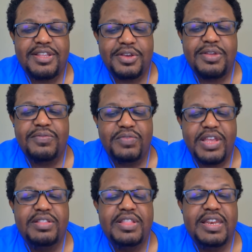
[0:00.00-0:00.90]
You can
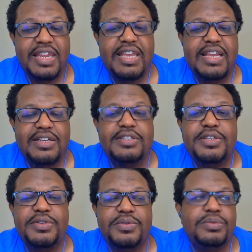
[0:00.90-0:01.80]
feel the need
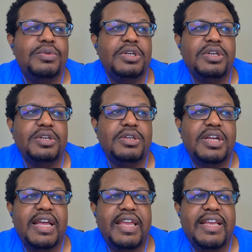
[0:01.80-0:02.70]
to,
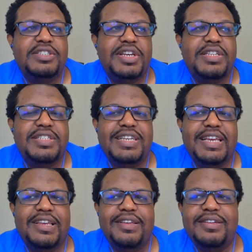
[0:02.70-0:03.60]
I guess you could
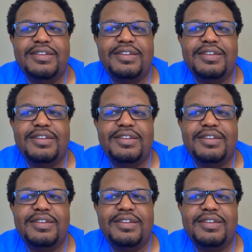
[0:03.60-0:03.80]
say,